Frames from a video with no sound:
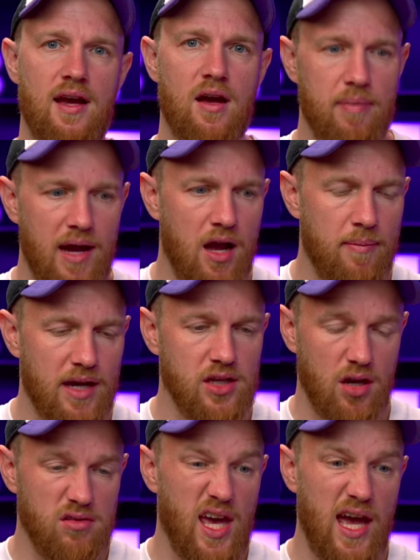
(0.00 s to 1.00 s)
How about
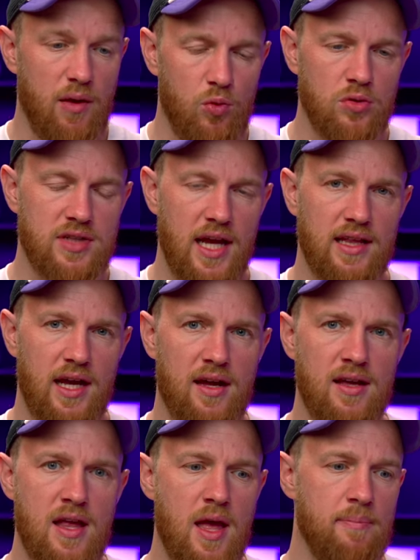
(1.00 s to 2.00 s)
you go, yeah, we'll take
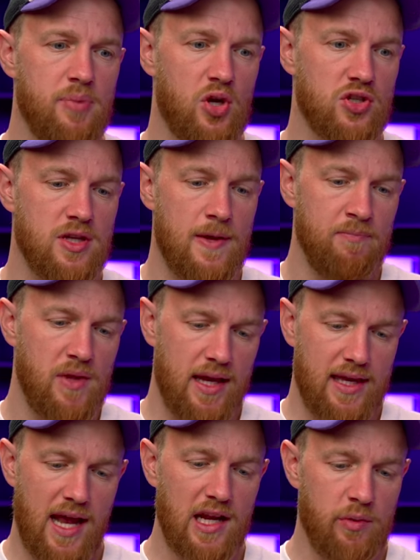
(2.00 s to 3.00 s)
that? Because
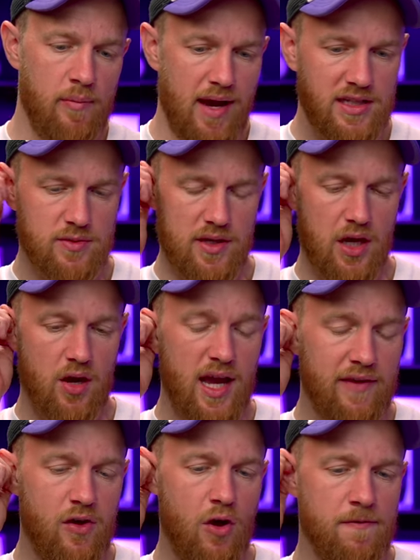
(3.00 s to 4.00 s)
again, coming back to it and go,
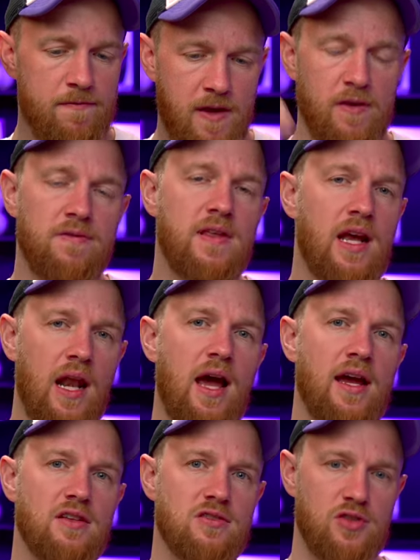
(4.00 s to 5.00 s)
okay, if you've got 50
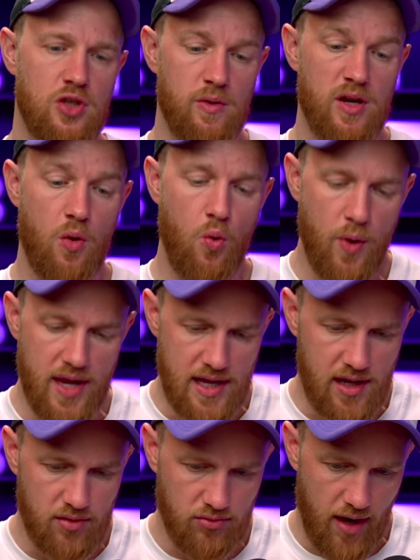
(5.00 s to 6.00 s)
clients to do in a
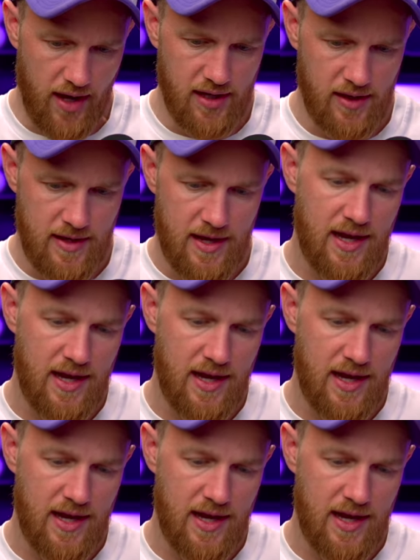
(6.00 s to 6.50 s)
week, right?